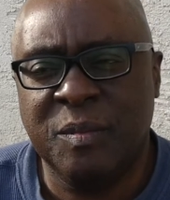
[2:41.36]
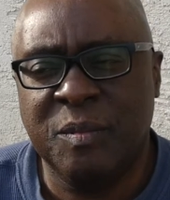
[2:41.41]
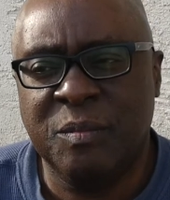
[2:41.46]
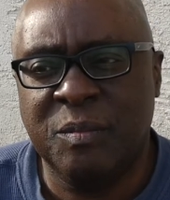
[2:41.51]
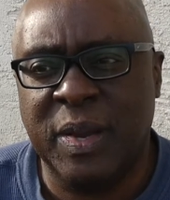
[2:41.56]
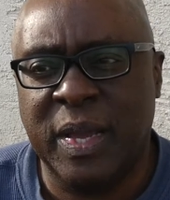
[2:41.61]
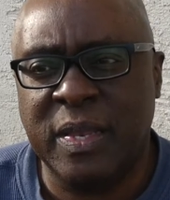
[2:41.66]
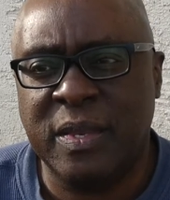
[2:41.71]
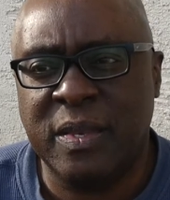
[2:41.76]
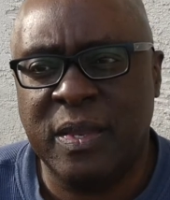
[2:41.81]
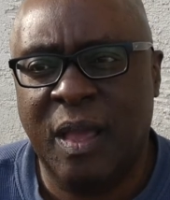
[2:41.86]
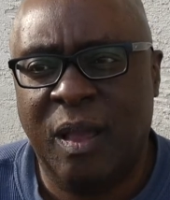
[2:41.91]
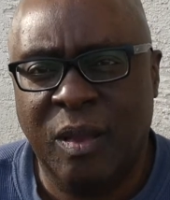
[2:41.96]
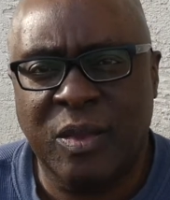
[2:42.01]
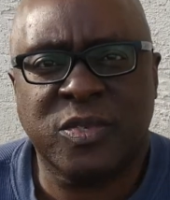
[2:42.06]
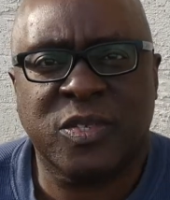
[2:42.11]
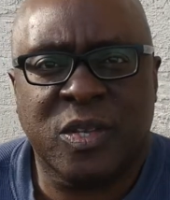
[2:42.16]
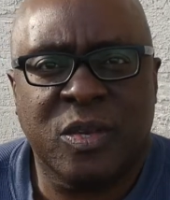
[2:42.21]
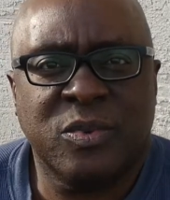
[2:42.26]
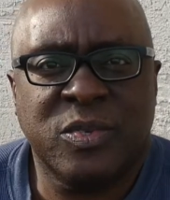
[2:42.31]
But
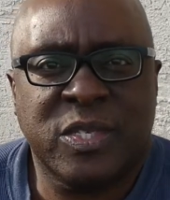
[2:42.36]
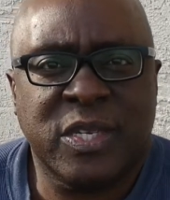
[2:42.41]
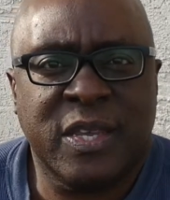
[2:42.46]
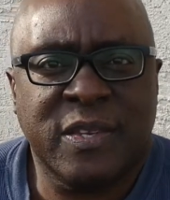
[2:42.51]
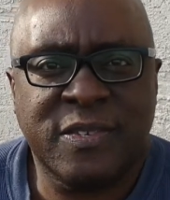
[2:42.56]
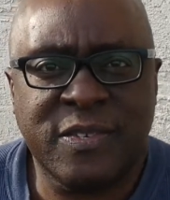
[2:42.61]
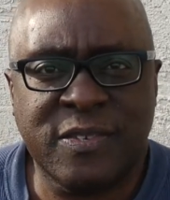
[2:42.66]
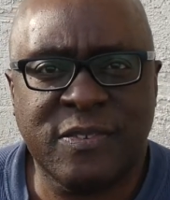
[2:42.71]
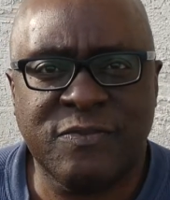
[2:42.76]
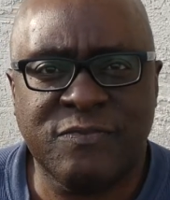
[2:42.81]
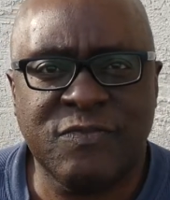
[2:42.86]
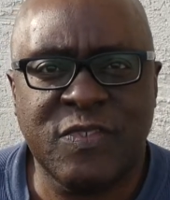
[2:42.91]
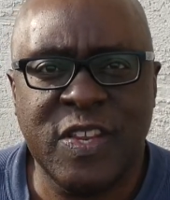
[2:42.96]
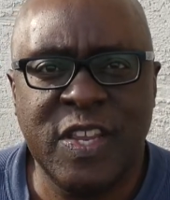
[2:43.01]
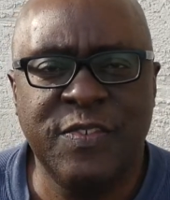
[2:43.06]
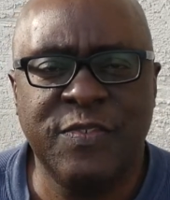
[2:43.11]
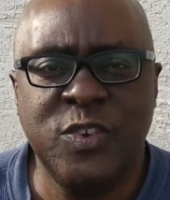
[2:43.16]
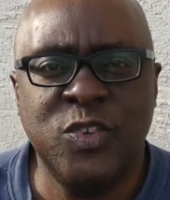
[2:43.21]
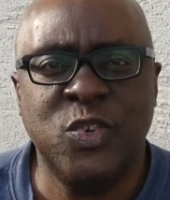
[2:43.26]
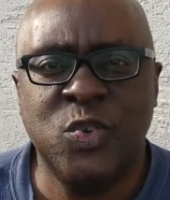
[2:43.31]
also just
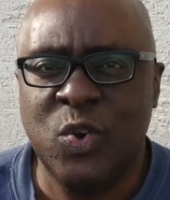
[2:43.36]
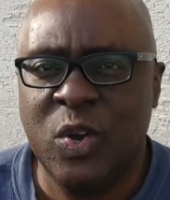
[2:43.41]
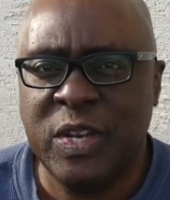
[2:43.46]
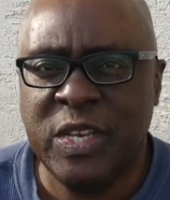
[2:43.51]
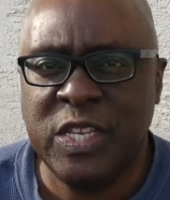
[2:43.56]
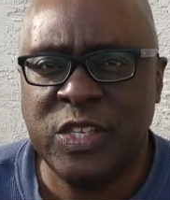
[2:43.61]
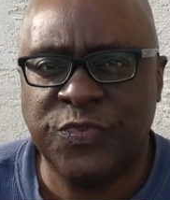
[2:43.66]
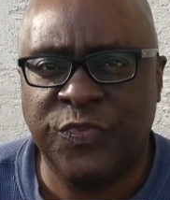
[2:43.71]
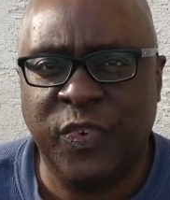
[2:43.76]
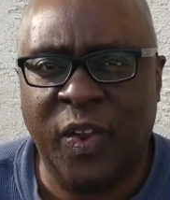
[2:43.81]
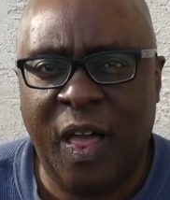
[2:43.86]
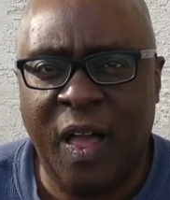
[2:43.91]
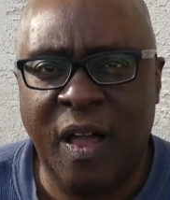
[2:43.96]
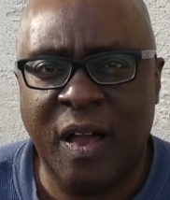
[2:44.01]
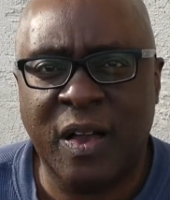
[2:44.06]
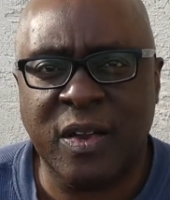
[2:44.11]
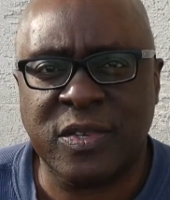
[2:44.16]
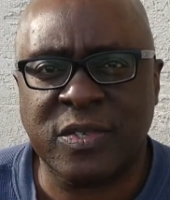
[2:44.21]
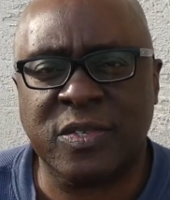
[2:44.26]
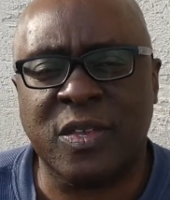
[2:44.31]
even doing these
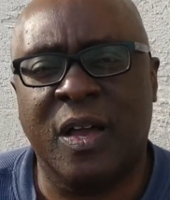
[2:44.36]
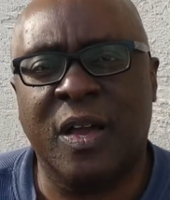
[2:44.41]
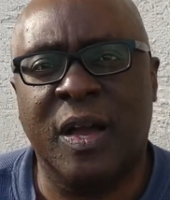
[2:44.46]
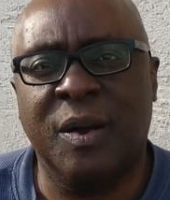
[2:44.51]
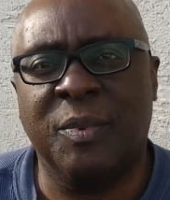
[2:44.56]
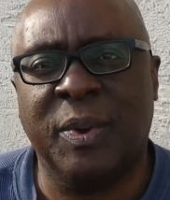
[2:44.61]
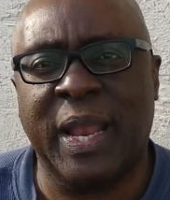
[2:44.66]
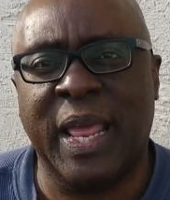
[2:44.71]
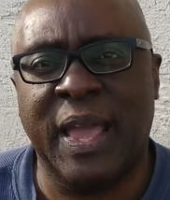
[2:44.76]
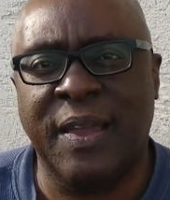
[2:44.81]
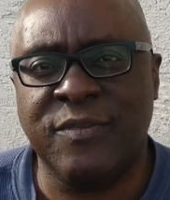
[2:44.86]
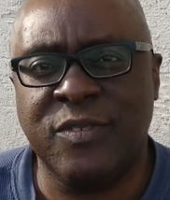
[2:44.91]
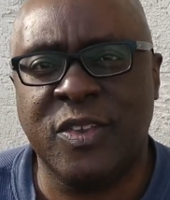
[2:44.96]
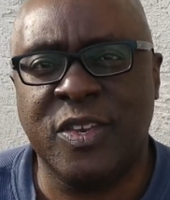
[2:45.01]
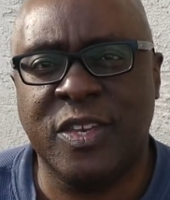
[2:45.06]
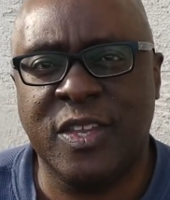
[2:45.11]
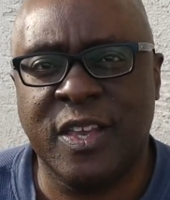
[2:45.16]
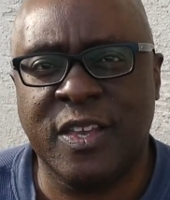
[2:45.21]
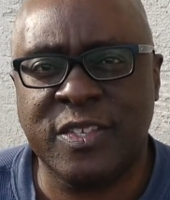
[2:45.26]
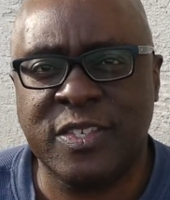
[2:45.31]
vlogs uh, what have
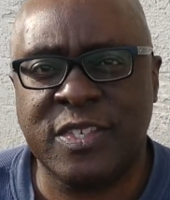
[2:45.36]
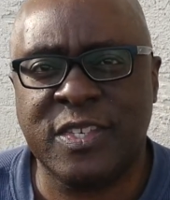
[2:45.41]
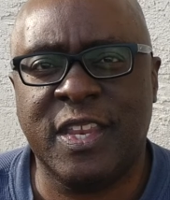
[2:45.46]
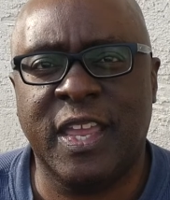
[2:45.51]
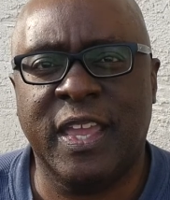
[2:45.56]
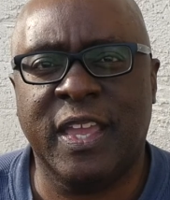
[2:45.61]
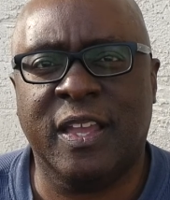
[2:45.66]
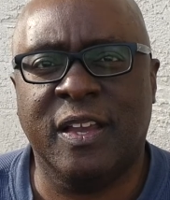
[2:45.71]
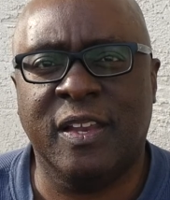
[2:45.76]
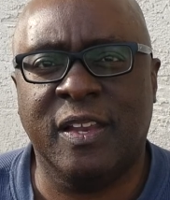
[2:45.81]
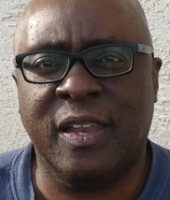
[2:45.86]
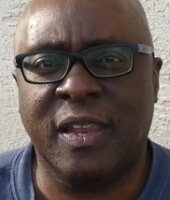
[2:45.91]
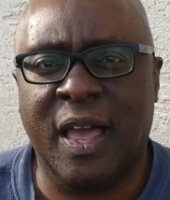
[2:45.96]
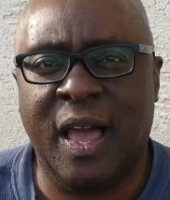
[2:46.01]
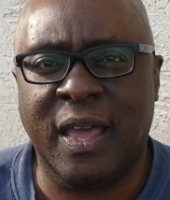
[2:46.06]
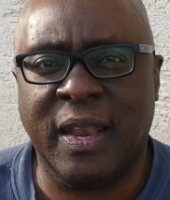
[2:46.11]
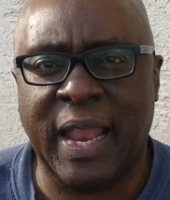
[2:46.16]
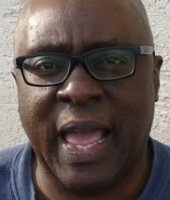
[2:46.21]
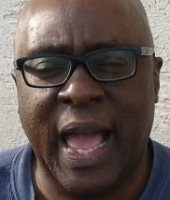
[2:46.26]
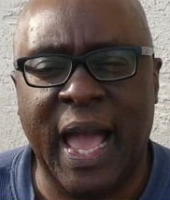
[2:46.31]
you does take a
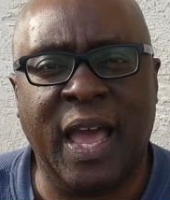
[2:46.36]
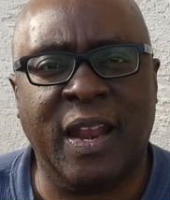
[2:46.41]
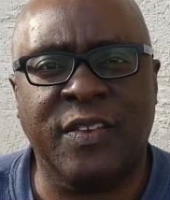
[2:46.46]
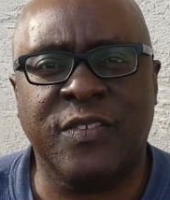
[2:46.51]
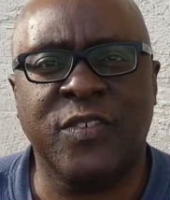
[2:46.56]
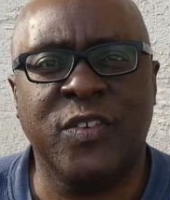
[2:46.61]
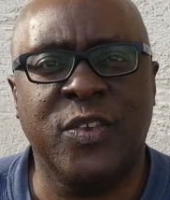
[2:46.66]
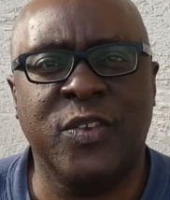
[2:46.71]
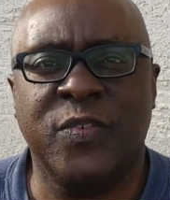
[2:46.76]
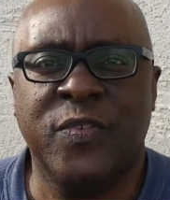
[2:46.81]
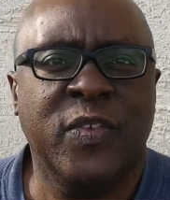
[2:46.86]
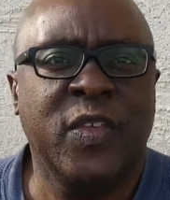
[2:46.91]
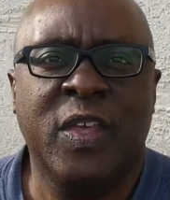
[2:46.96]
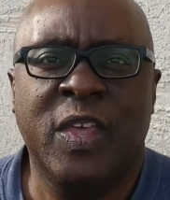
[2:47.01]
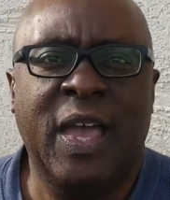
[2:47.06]
lot out of you.